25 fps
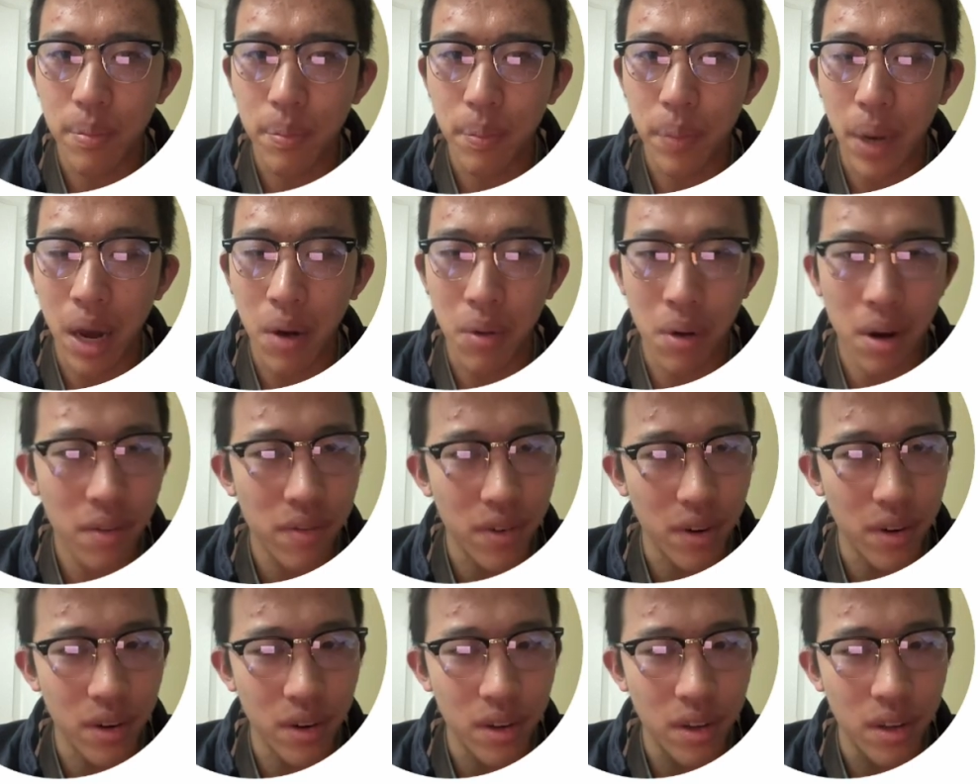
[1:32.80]

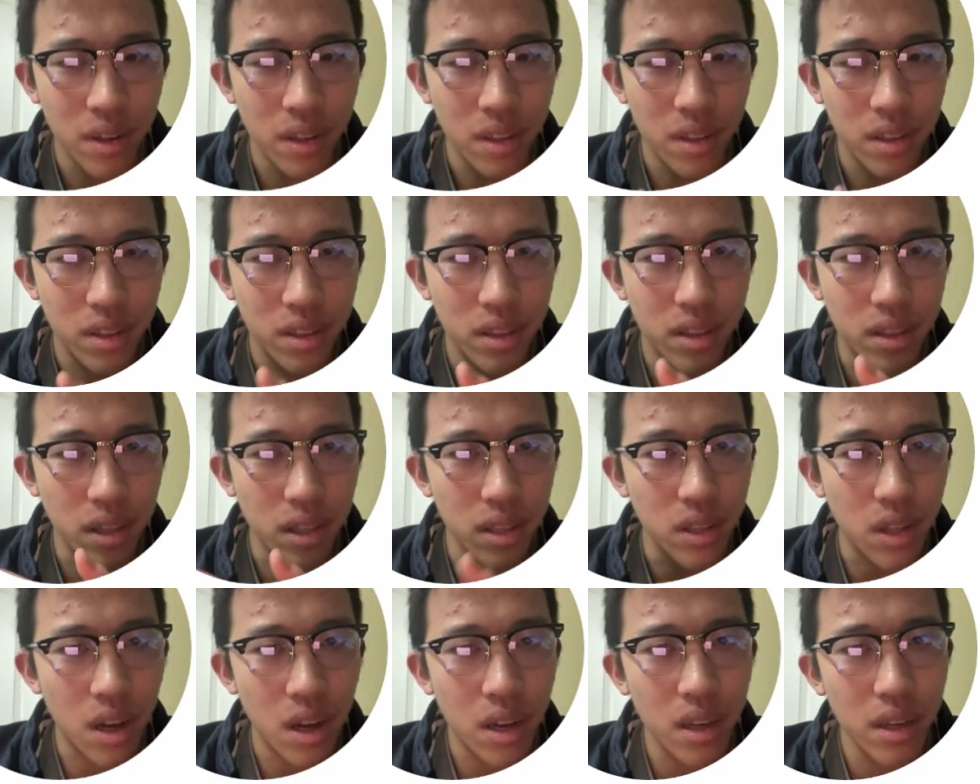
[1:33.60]
However, the
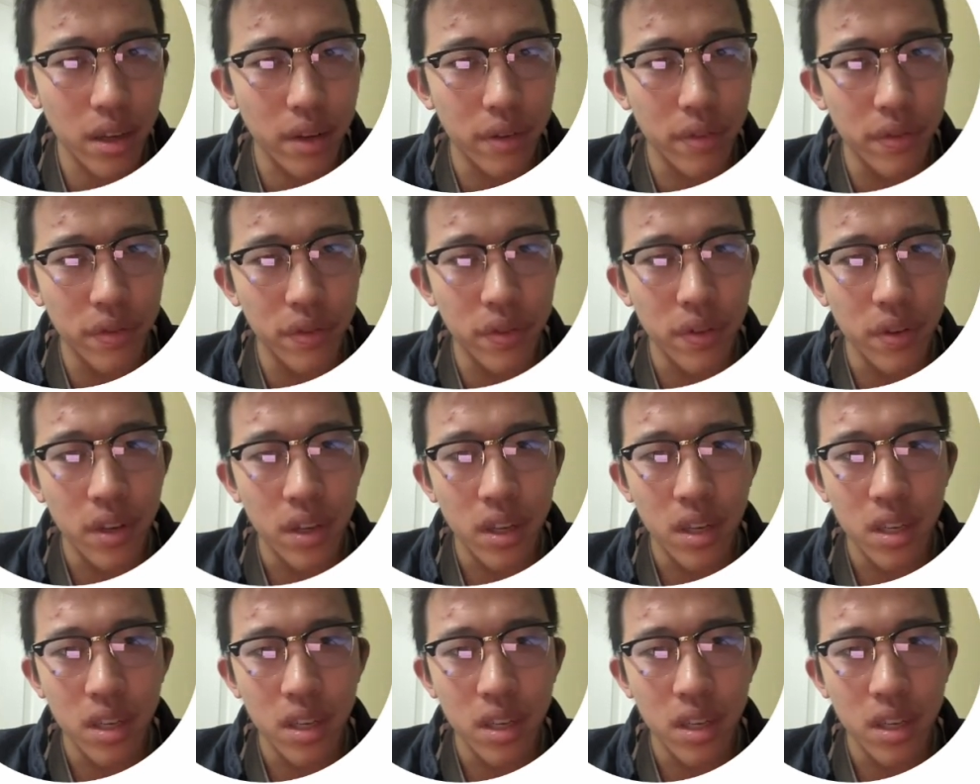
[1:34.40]
law of